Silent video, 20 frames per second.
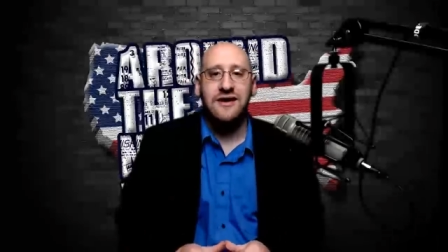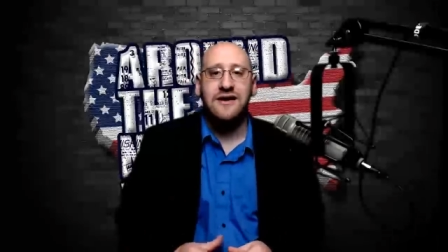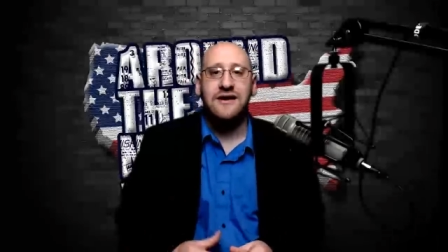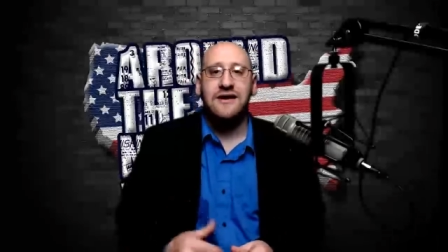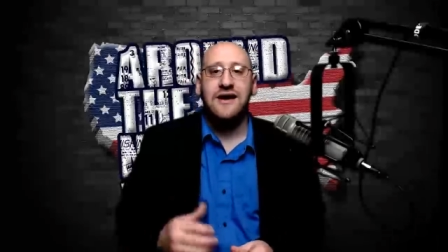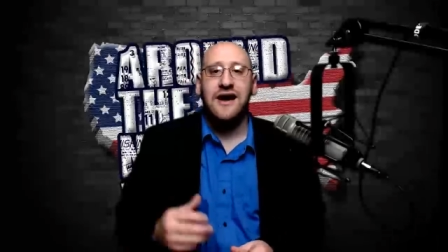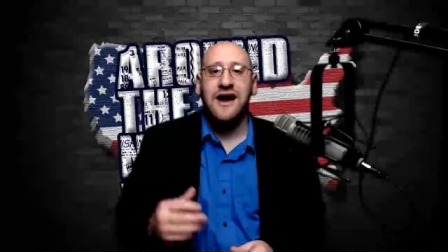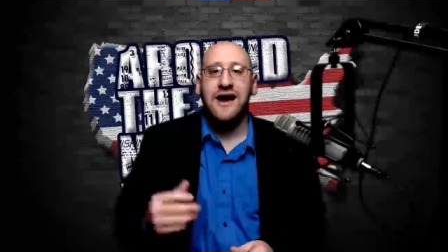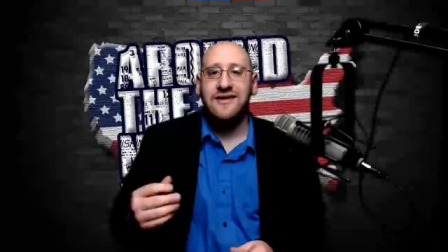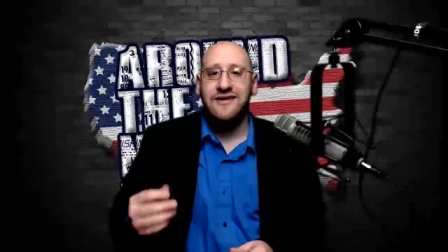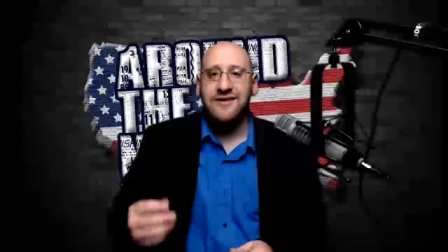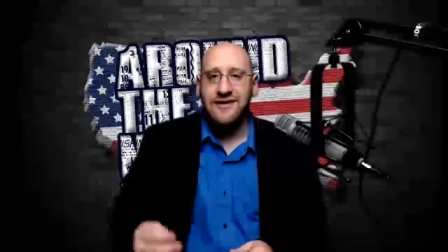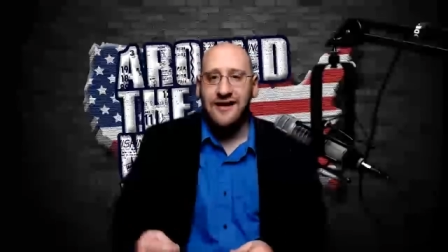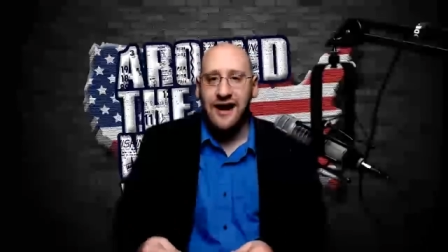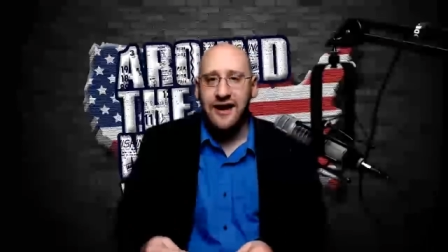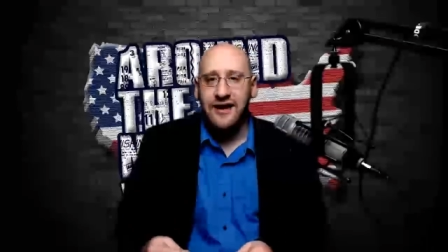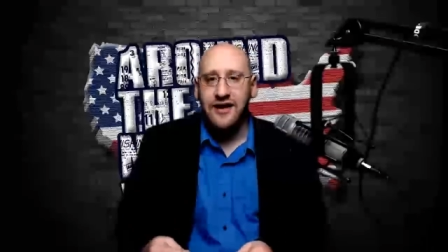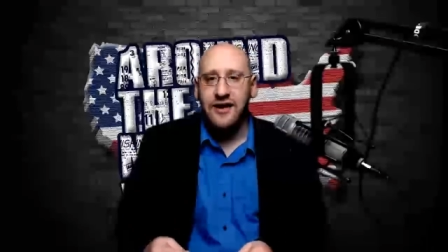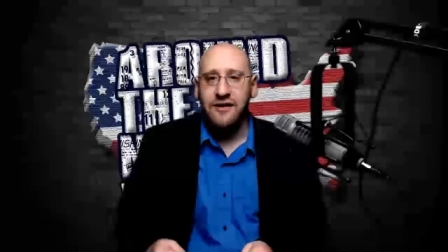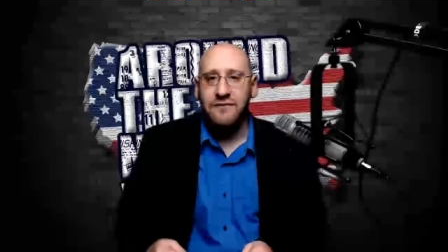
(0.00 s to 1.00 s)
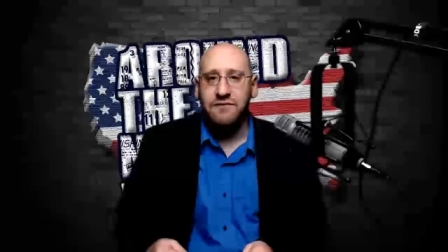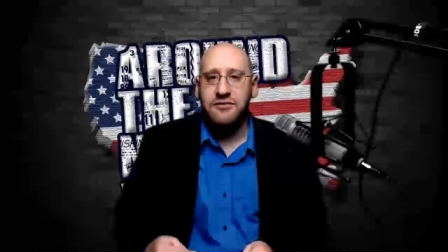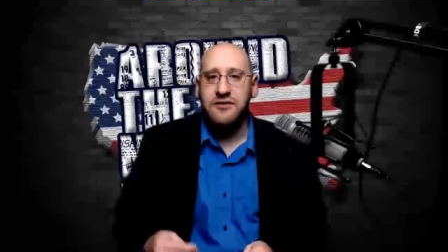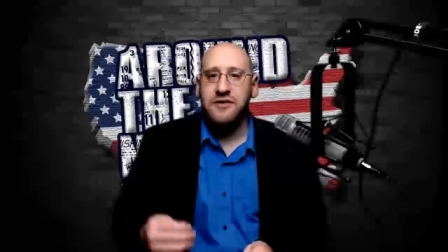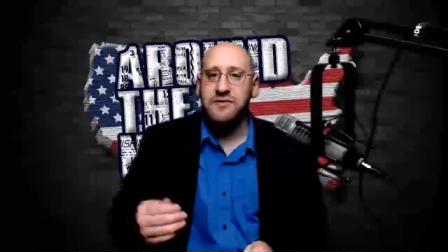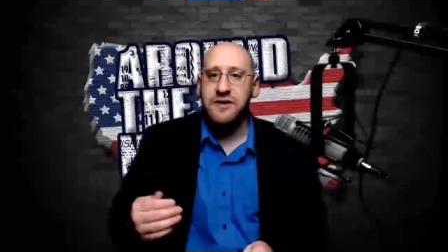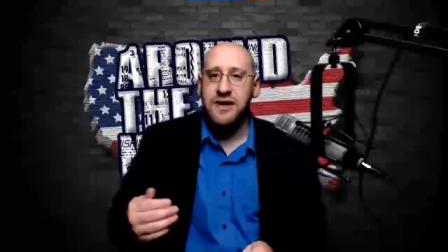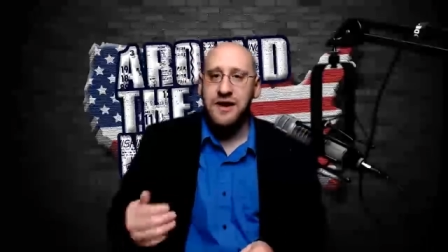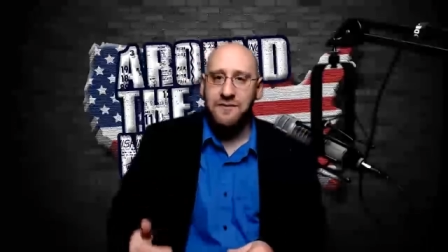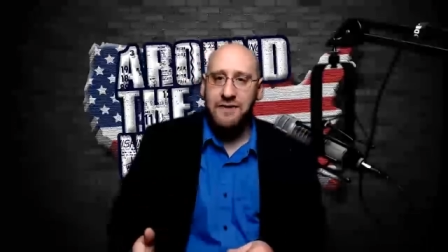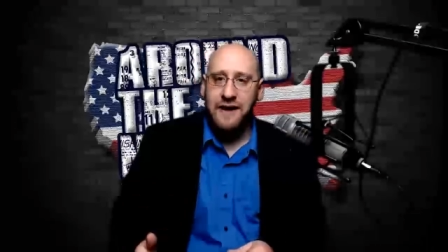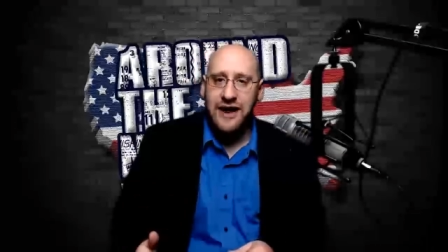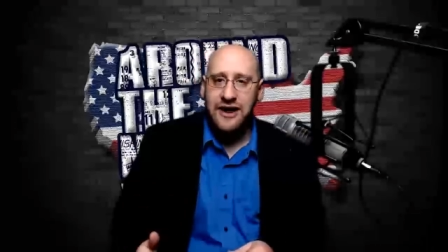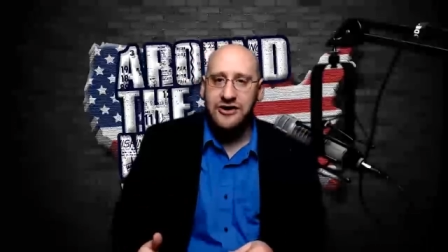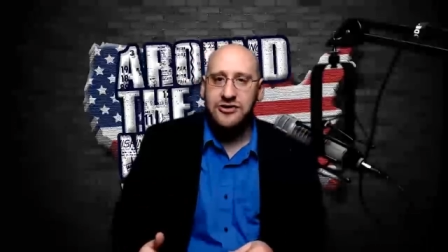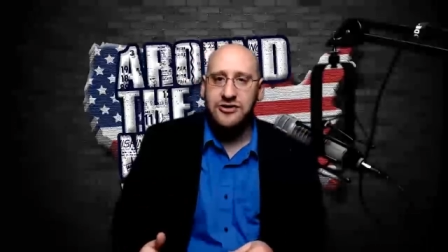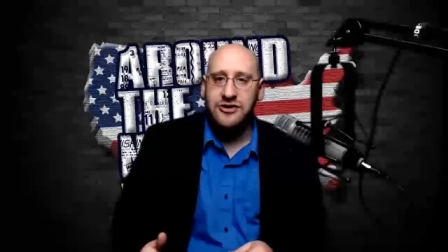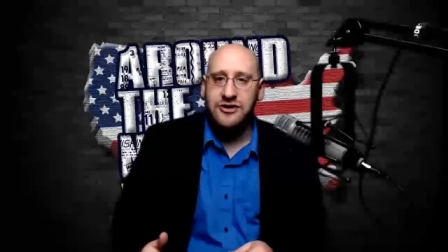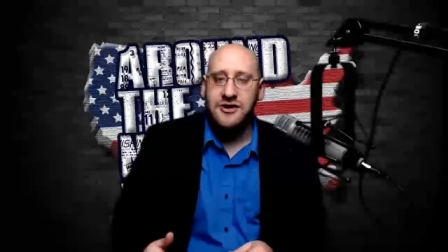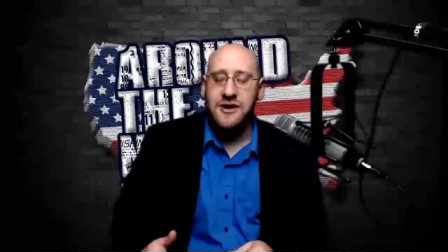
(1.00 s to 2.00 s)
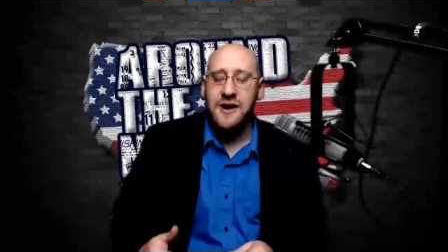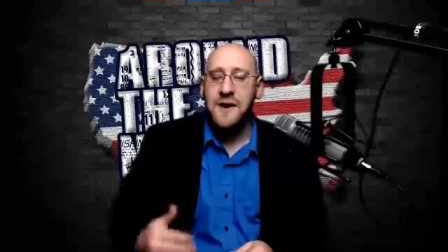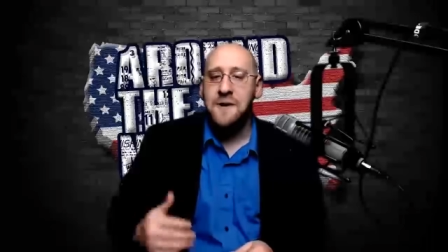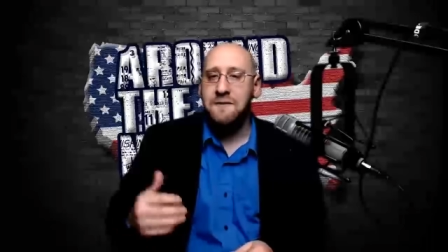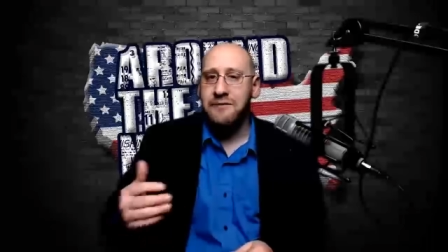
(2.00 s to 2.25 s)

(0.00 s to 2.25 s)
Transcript: and sign up to be a patron,